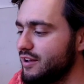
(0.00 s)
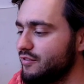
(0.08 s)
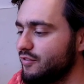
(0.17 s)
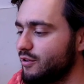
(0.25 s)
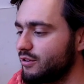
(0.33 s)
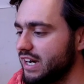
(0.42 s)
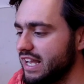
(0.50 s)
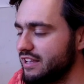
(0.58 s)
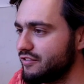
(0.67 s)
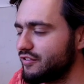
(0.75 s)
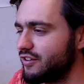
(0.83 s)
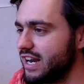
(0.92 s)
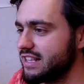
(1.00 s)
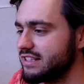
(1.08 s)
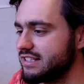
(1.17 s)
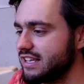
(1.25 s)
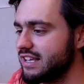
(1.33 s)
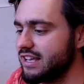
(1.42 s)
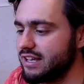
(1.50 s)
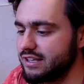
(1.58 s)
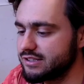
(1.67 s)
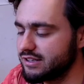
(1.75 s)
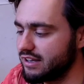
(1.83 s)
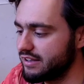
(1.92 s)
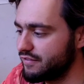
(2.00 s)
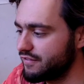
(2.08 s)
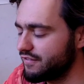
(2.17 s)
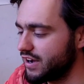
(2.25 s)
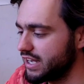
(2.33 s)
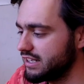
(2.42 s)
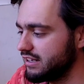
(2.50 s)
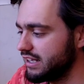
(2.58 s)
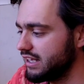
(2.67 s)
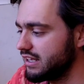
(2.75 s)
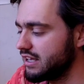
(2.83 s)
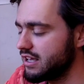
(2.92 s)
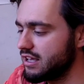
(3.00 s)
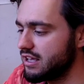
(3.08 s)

for a friend. So I finally